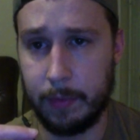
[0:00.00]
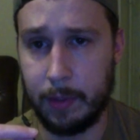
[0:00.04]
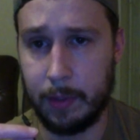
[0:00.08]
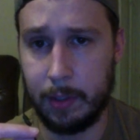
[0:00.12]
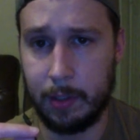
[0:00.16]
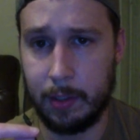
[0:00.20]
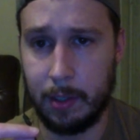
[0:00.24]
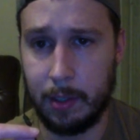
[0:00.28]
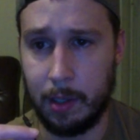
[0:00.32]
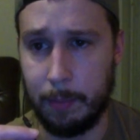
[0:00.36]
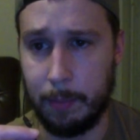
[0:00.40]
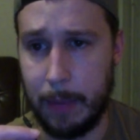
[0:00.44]

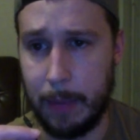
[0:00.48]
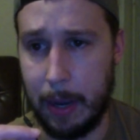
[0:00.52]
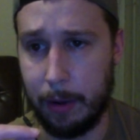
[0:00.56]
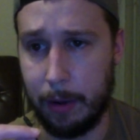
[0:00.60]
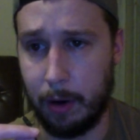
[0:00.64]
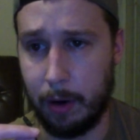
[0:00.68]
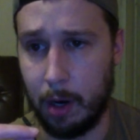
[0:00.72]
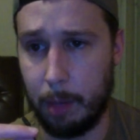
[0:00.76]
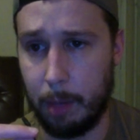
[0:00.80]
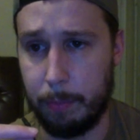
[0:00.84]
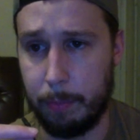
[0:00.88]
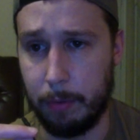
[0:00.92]
about
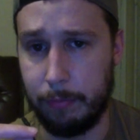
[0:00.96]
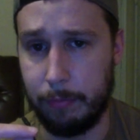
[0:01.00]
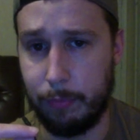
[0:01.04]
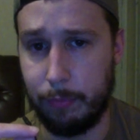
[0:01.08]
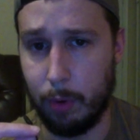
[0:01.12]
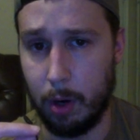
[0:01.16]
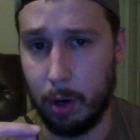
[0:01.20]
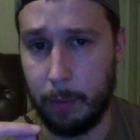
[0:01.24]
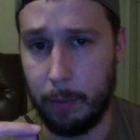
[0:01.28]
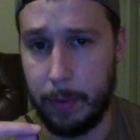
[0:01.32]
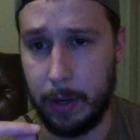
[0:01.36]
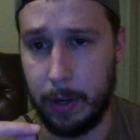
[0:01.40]
our
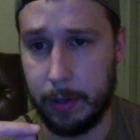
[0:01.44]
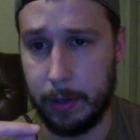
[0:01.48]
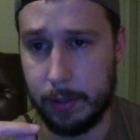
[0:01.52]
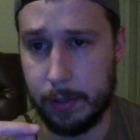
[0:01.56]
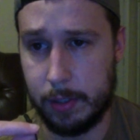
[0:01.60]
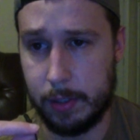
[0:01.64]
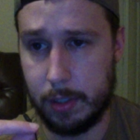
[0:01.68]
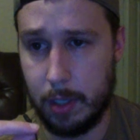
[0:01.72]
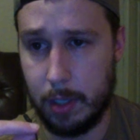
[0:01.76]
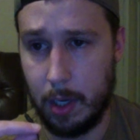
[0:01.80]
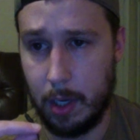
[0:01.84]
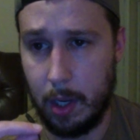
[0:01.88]

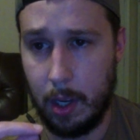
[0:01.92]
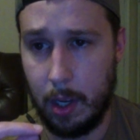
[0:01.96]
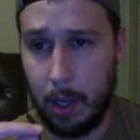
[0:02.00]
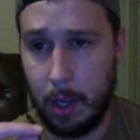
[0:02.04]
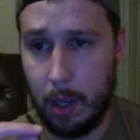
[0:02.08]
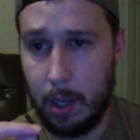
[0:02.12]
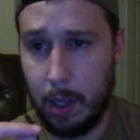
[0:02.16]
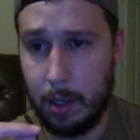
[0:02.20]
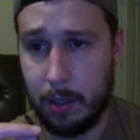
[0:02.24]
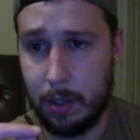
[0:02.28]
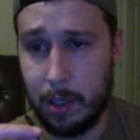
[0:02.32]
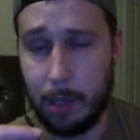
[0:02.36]
performance,
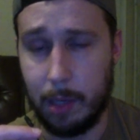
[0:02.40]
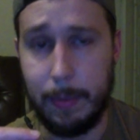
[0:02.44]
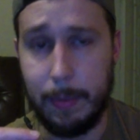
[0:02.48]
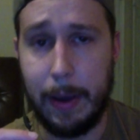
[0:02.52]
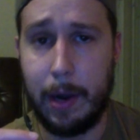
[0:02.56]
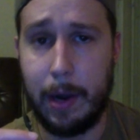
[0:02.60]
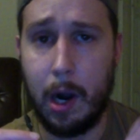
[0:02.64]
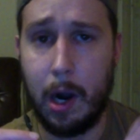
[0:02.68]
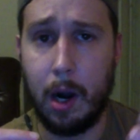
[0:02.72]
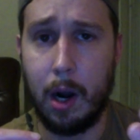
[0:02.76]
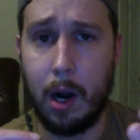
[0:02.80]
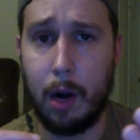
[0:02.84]
about
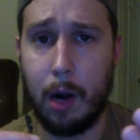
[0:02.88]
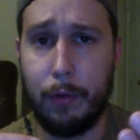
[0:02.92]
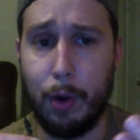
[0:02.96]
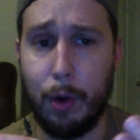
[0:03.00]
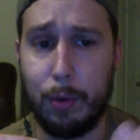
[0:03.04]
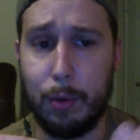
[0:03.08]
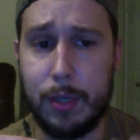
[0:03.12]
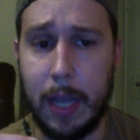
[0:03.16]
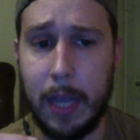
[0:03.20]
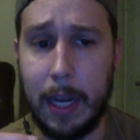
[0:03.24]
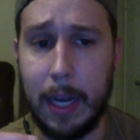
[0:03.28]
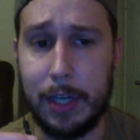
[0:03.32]
our
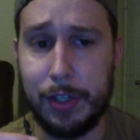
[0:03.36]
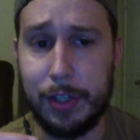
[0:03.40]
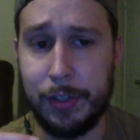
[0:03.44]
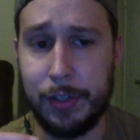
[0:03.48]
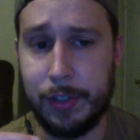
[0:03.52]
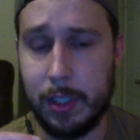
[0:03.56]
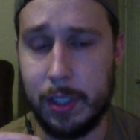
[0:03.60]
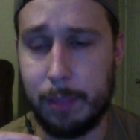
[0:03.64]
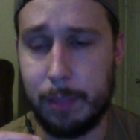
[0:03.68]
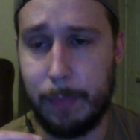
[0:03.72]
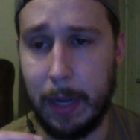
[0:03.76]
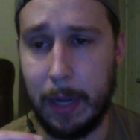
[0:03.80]

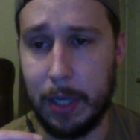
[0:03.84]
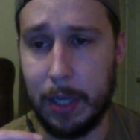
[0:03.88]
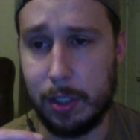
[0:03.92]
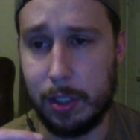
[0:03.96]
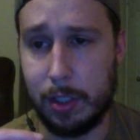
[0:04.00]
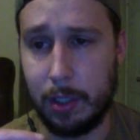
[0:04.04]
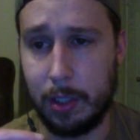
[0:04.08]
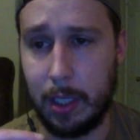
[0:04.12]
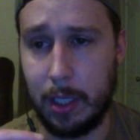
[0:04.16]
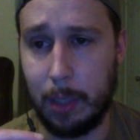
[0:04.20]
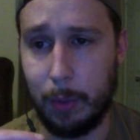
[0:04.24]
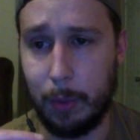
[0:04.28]
rotations,
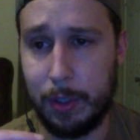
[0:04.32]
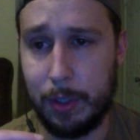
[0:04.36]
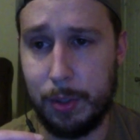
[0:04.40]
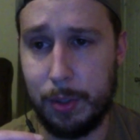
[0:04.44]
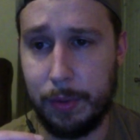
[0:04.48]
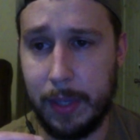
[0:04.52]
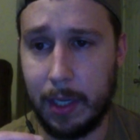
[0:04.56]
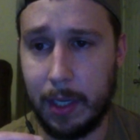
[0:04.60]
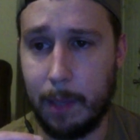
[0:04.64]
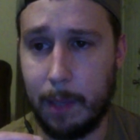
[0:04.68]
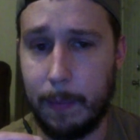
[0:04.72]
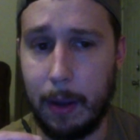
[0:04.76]
especially what you
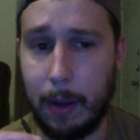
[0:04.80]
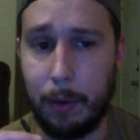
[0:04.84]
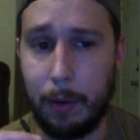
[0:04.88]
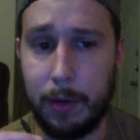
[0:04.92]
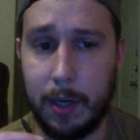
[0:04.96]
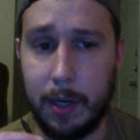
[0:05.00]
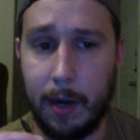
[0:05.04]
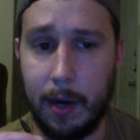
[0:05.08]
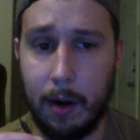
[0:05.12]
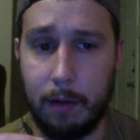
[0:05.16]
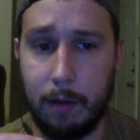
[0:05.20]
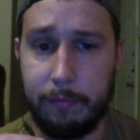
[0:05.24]
think about
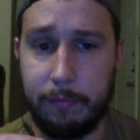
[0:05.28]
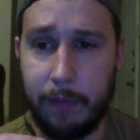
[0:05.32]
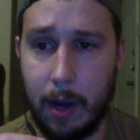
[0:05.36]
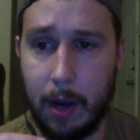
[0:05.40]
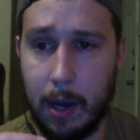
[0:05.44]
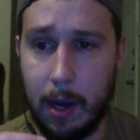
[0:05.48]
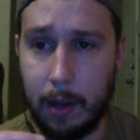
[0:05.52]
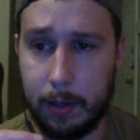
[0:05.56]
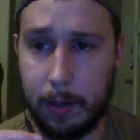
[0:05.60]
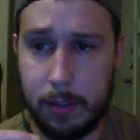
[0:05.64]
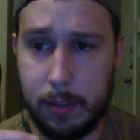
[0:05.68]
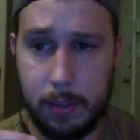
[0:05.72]
De'Aaron
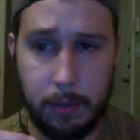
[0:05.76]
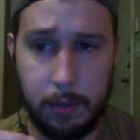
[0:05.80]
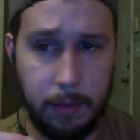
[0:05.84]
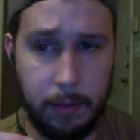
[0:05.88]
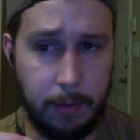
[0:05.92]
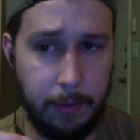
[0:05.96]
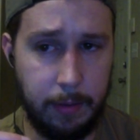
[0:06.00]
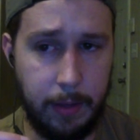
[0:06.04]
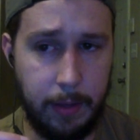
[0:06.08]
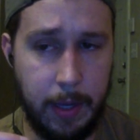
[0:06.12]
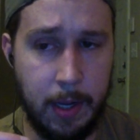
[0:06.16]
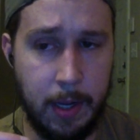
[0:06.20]
Fox
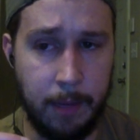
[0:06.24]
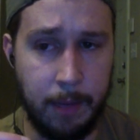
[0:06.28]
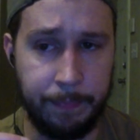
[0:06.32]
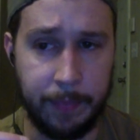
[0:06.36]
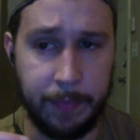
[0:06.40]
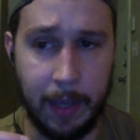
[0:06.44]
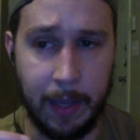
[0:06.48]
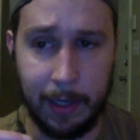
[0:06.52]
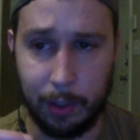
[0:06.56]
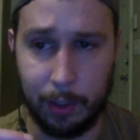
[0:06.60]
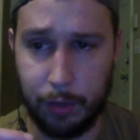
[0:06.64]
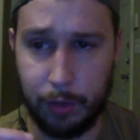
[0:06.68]

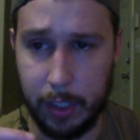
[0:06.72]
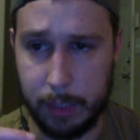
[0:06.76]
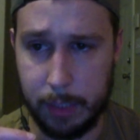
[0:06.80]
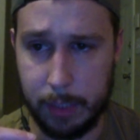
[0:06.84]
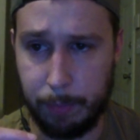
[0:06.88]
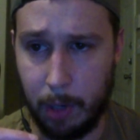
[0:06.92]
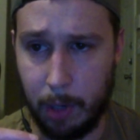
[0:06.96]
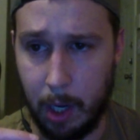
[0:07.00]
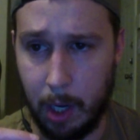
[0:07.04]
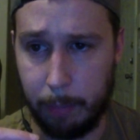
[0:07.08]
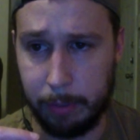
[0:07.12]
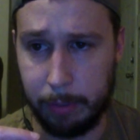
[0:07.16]
and Chris
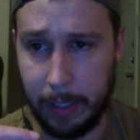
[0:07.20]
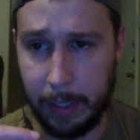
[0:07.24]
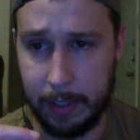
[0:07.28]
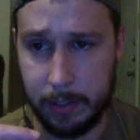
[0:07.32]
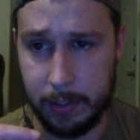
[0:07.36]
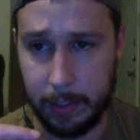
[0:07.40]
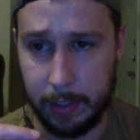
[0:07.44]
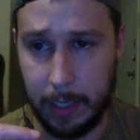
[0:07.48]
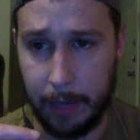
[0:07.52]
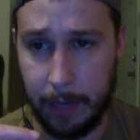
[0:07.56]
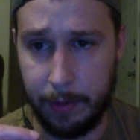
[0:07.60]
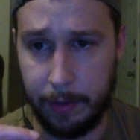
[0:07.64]
Paul playing
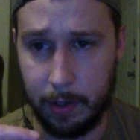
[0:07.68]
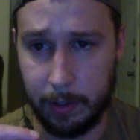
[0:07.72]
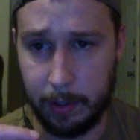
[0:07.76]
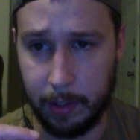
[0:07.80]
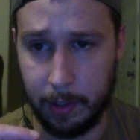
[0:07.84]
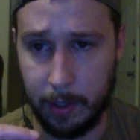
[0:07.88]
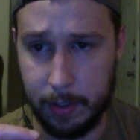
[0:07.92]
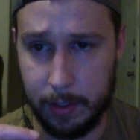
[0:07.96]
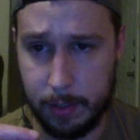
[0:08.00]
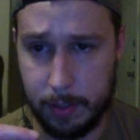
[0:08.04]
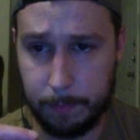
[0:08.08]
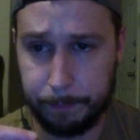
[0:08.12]
together,
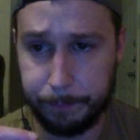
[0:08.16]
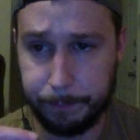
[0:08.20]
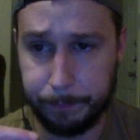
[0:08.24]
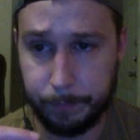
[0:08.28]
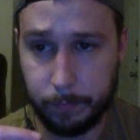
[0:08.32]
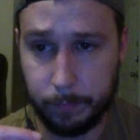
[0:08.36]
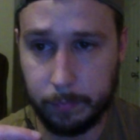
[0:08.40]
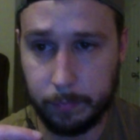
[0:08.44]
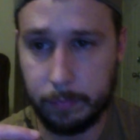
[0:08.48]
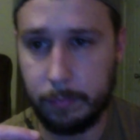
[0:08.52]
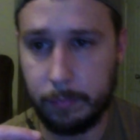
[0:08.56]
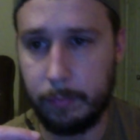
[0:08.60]
because
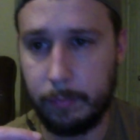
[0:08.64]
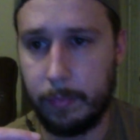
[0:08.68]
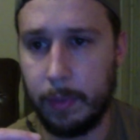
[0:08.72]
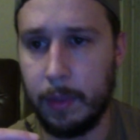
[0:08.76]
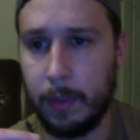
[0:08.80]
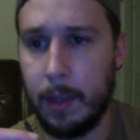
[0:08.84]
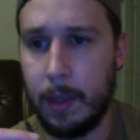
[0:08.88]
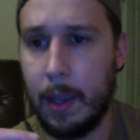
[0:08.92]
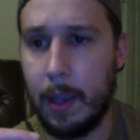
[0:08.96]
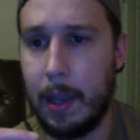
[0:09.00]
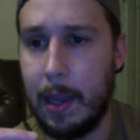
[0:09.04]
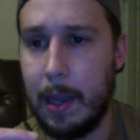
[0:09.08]

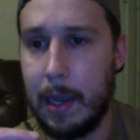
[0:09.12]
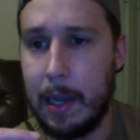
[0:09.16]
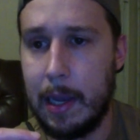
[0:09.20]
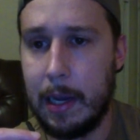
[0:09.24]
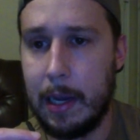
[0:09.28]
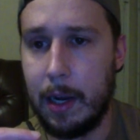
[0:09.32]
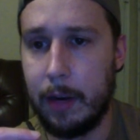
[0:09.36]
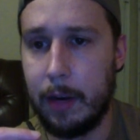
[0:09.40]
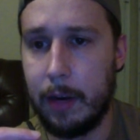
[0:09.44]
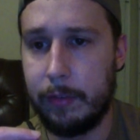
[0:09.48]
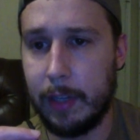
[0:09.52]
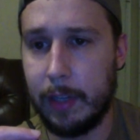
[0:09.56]

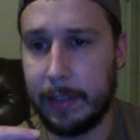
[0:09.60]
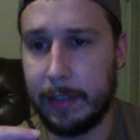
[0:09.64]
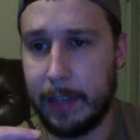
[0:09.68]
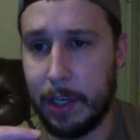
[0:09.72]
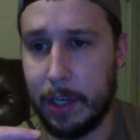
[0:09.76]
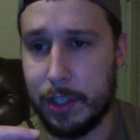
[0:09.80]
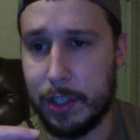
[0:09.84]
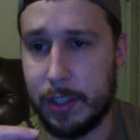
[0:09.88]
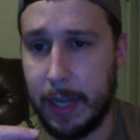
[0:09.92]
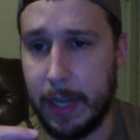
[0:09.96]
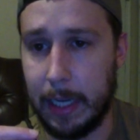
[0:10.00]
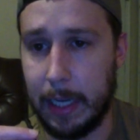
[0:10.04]
I feel like they
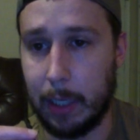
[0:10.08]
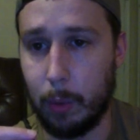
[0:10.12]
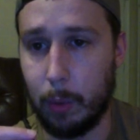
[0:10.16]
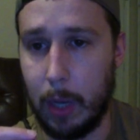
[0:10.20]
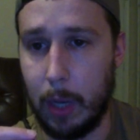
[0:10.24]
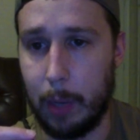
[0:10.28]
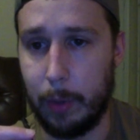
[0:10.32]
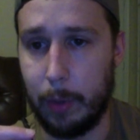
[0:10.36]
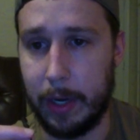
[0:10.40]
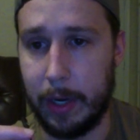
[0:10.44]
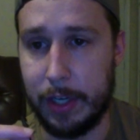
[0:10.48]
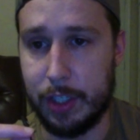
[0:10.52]
just take away
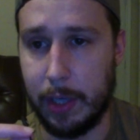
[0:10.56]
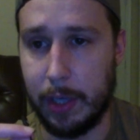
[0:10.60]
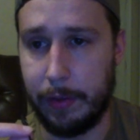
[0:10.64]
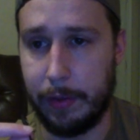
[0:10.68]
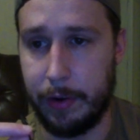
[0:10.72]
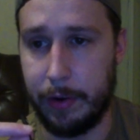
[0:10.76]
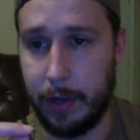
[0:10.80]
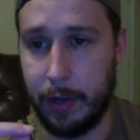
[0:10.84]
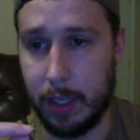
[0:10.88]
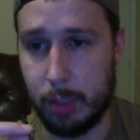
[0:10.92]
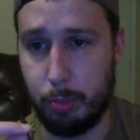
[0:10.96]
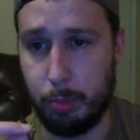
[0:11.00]
what each other
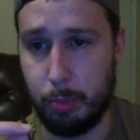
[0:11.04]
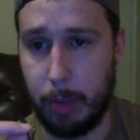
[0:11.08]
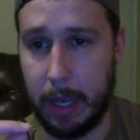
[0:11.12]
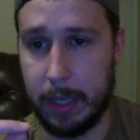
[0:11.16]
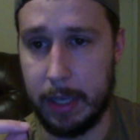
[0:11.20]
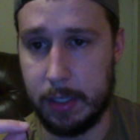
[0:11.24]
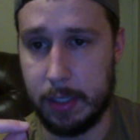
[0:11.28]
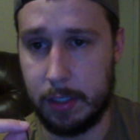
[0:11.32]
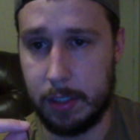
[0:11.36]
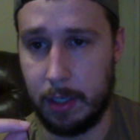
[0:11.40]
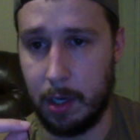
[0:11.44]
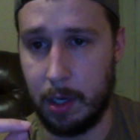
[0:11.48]
does
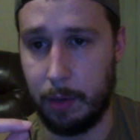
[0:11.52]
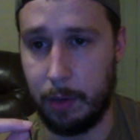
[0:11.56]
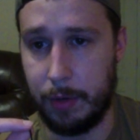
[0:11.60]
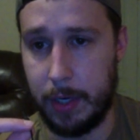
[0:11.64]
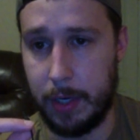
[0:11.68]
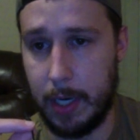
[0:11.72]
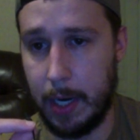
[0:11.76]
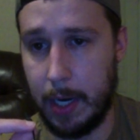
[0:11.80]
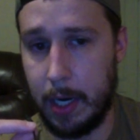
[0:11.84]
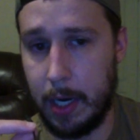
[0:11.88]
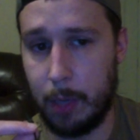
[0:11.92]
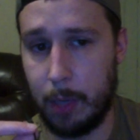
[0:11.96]
best.
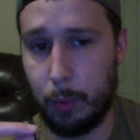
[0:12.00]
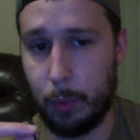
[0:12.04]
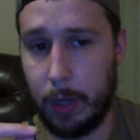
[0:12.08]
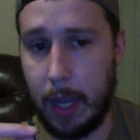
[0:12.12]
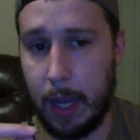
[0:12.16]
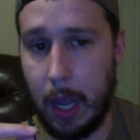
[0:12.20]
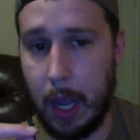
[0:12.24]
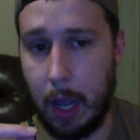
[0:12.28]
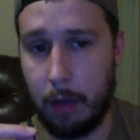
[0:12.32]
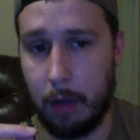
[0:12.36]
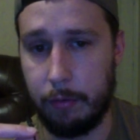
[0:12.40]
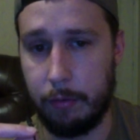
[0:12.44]

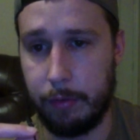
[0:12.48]
De'Aaron